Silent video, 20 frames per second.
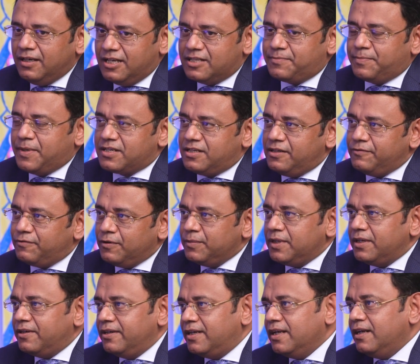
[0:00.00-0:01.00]
especially from
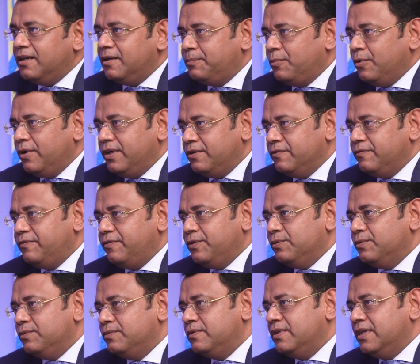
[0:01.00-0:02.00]
the retail point of view,